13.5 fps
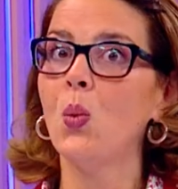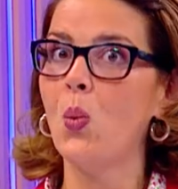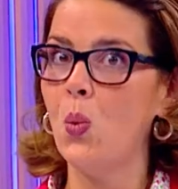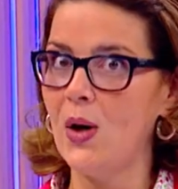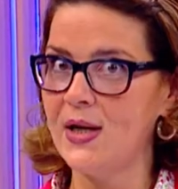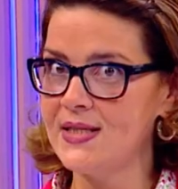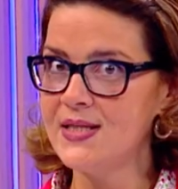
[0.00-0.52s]

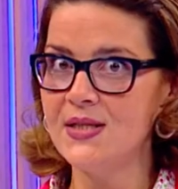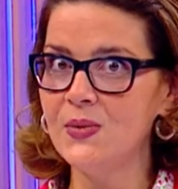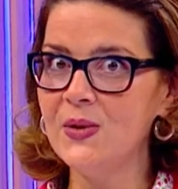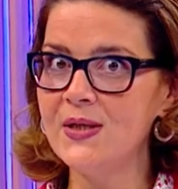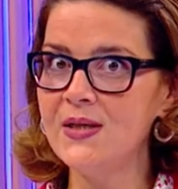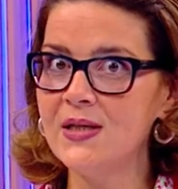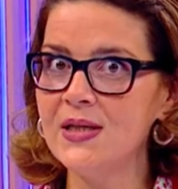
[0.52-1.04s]
what's the
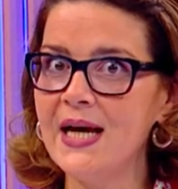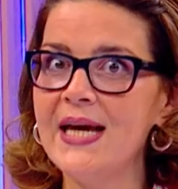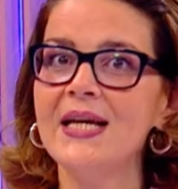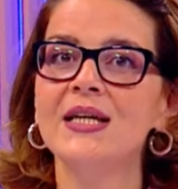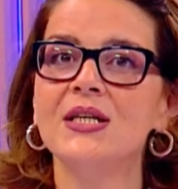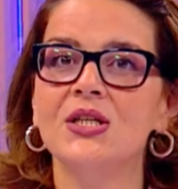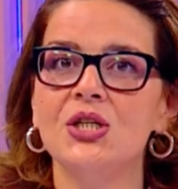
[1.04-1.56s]
weather
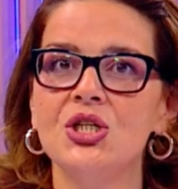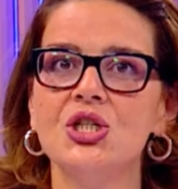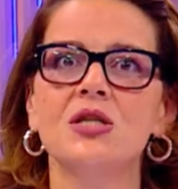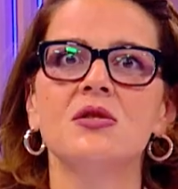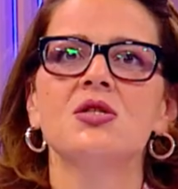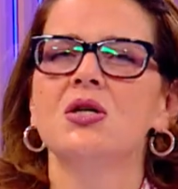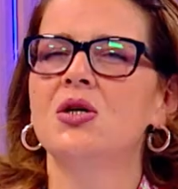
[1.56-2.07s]
like?
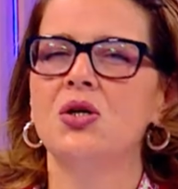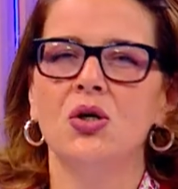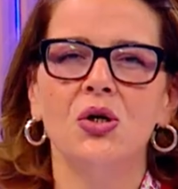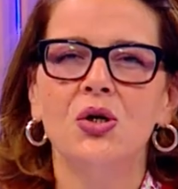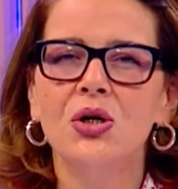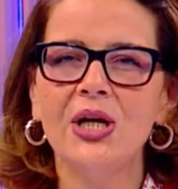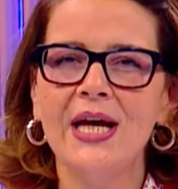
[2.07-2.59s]
Nishnas
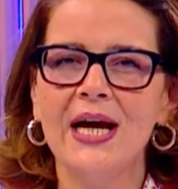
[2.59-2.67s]
Rogori